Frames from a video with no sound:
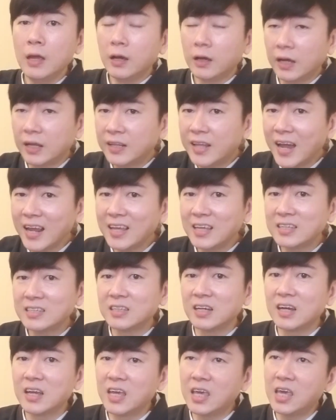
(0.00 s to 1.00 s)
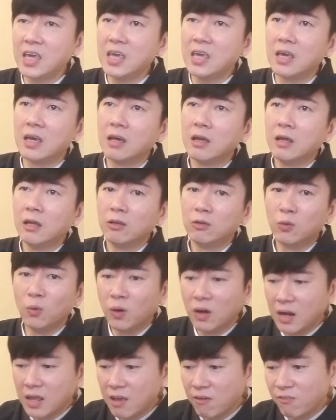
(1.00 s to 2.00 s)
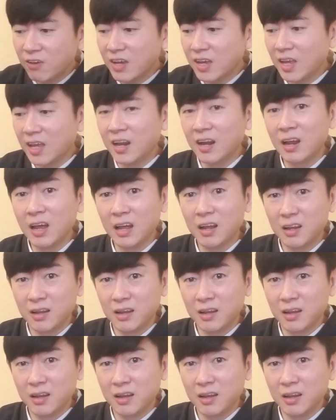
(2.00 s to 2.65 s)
Okay, that is the key to living